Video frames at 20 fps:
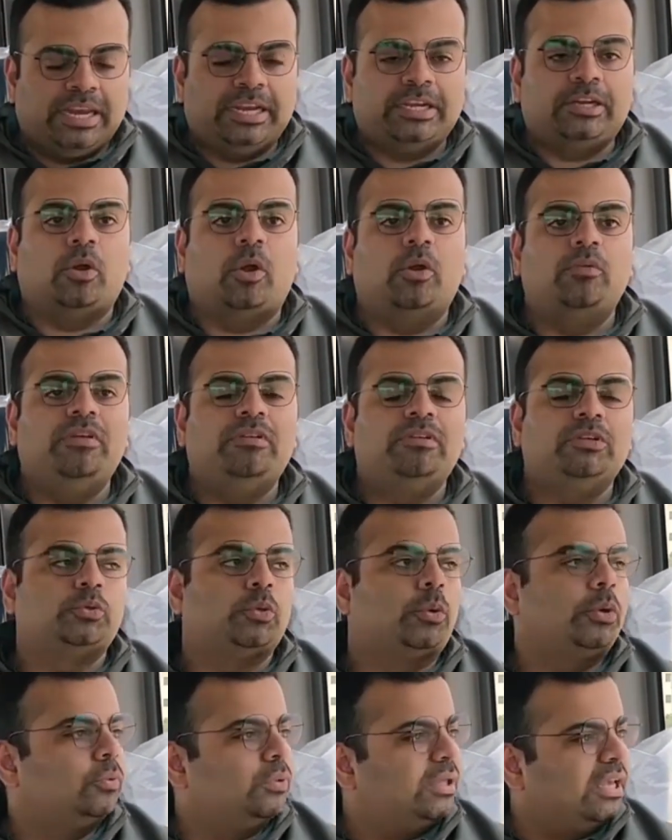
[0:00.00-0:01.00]
later on we will
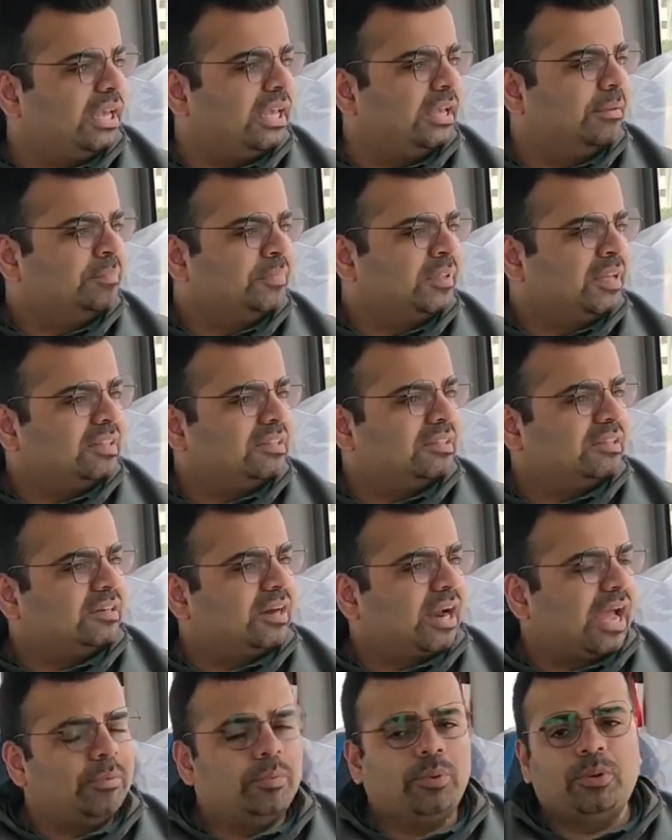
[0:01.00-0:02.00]
show you the
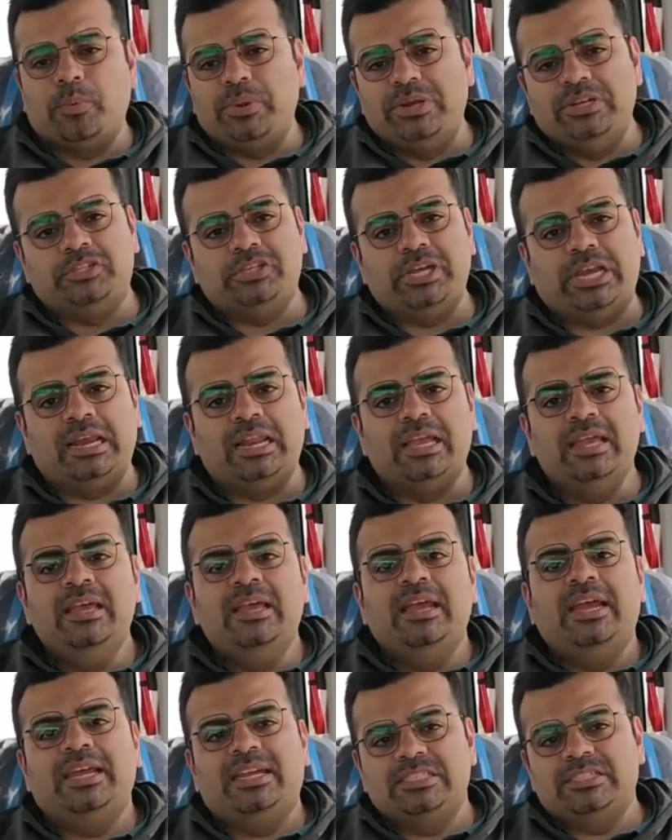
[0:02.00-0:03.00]
driver windshield.
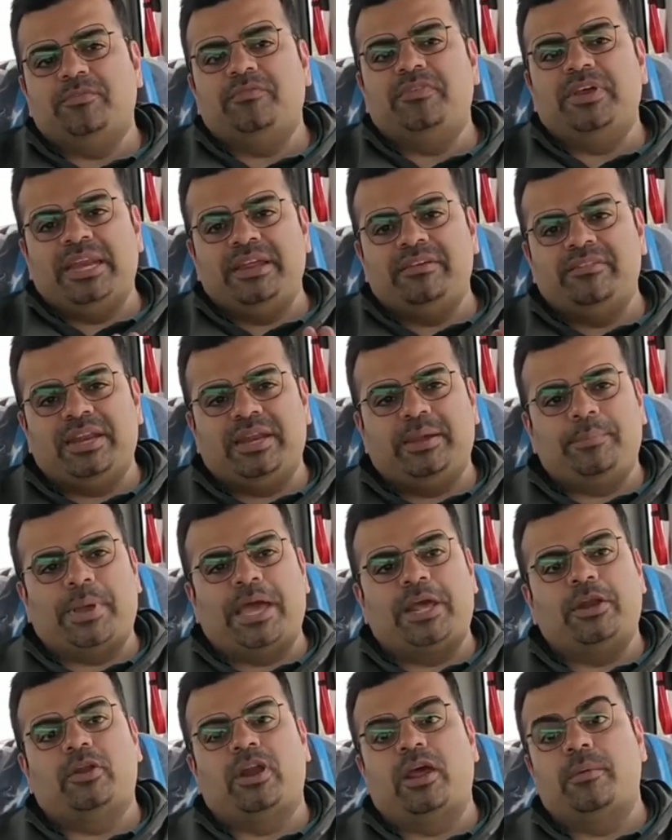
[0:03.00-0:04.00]
It is a very
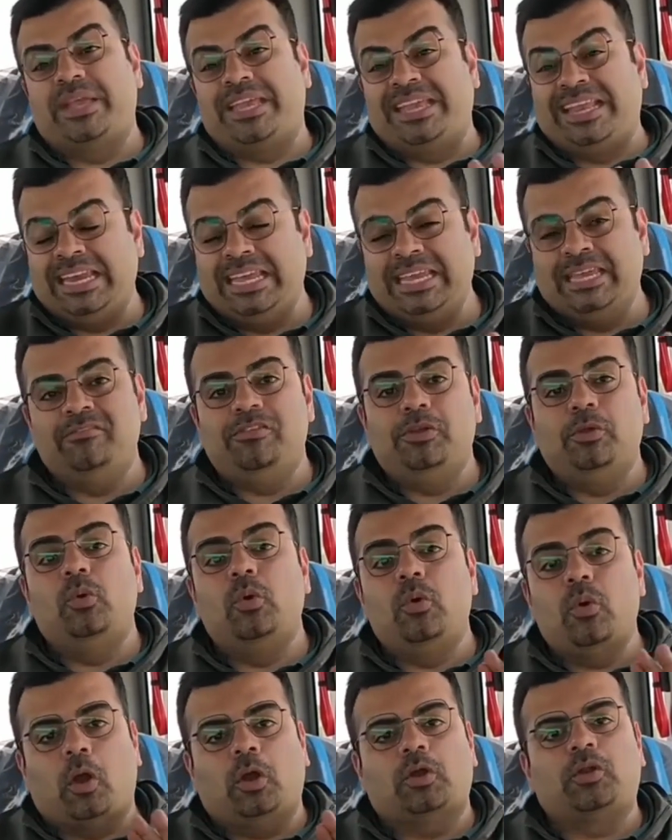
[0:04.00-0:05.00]
panoramic, clean
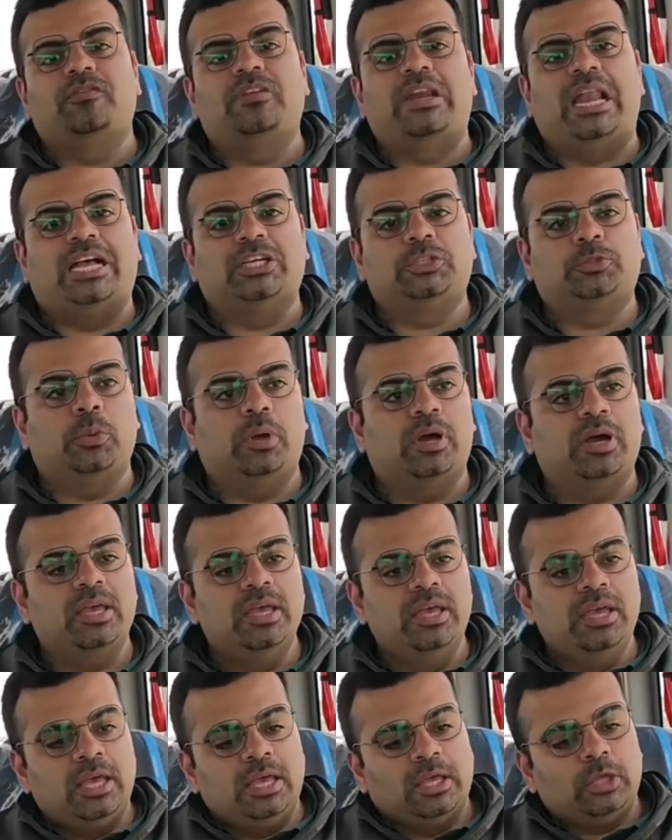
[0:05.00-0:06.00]
view, lot of glass
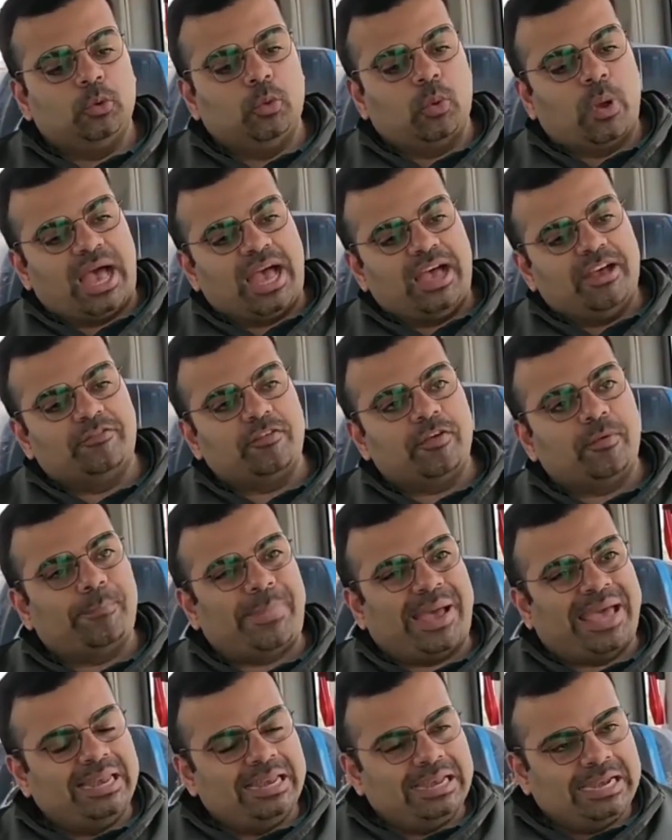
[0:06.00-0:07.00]
work. You have
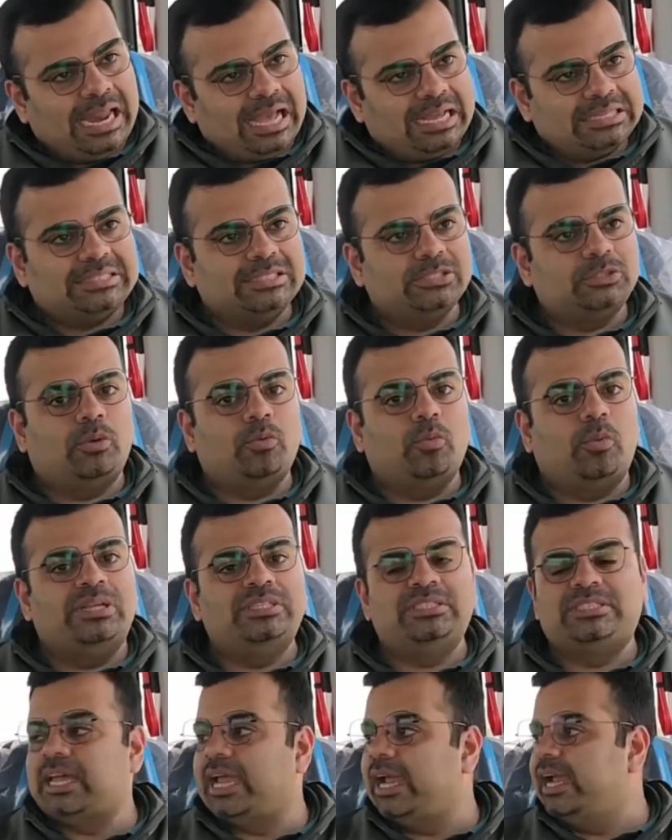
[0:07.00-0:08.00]
panel glasses on
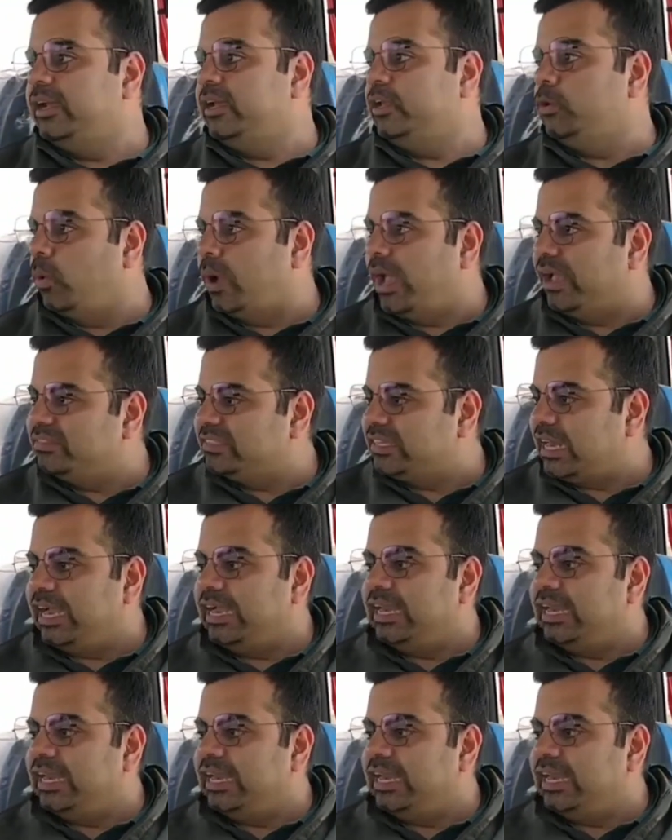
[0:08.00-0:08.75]
one side, you have